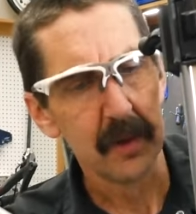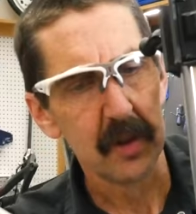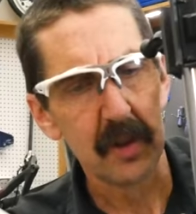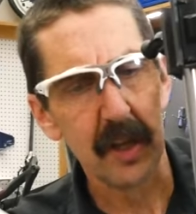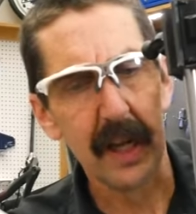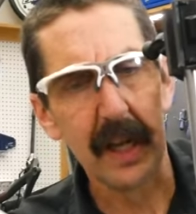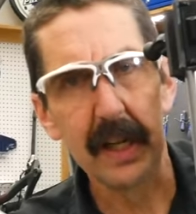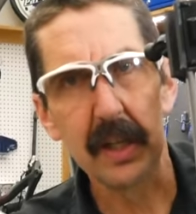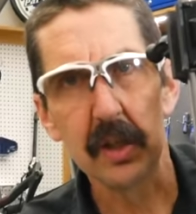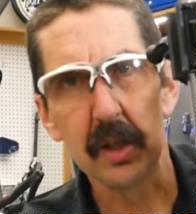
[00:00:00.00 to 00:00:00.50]

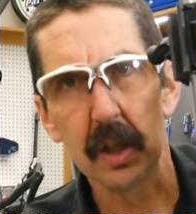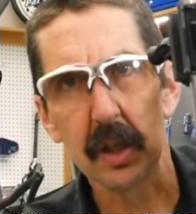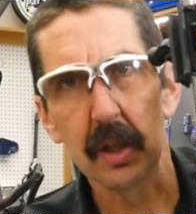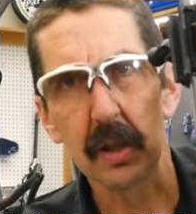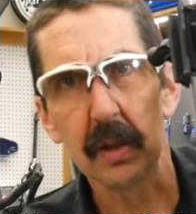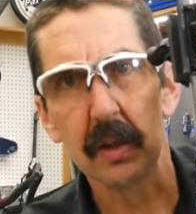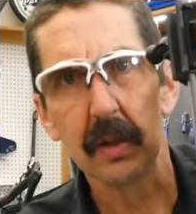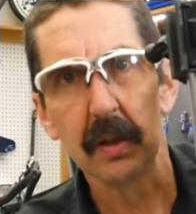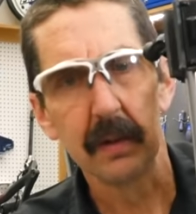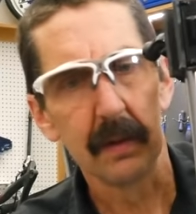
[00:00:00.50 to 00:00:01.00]

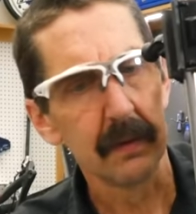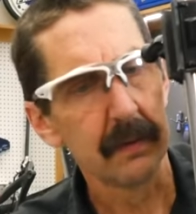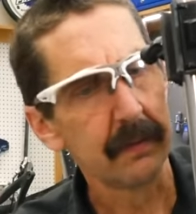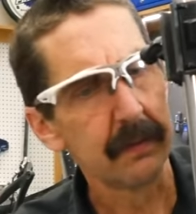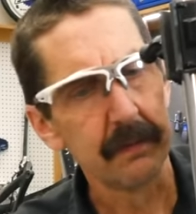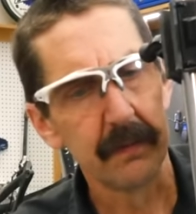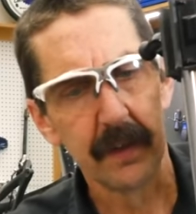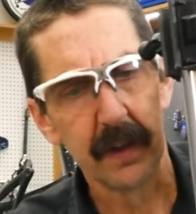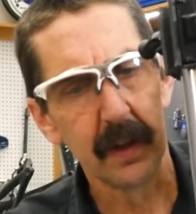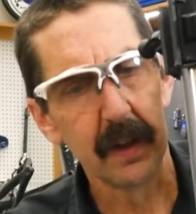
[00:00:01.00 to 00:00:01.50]
Danger.
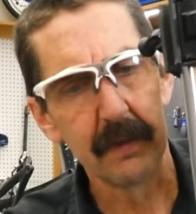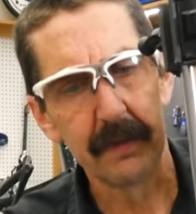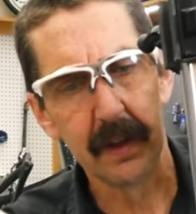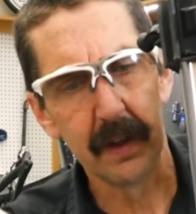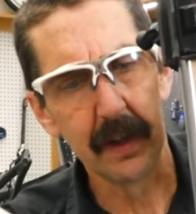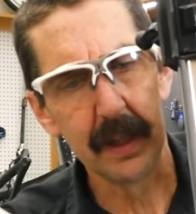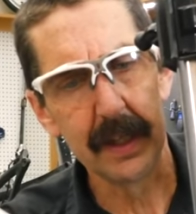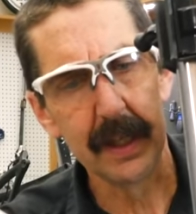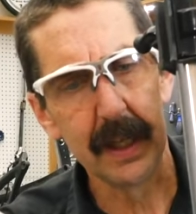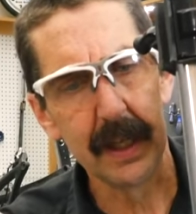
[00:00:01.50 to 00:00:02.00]
Very,
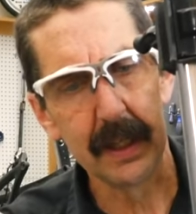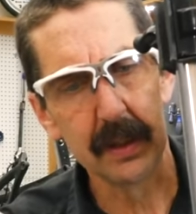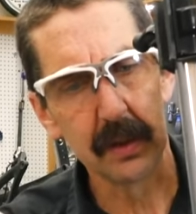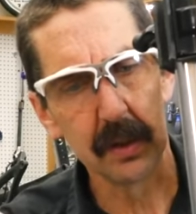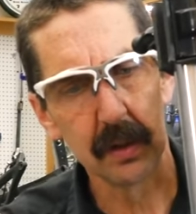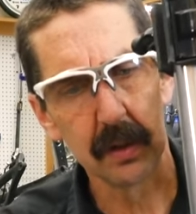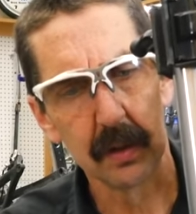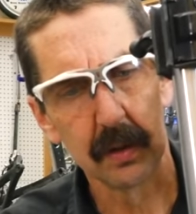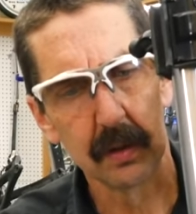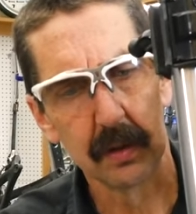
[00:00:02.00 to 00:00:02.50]
very
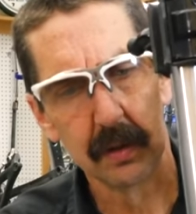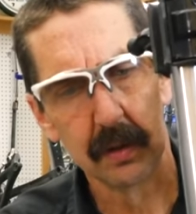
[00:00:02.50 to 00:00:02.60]
danger.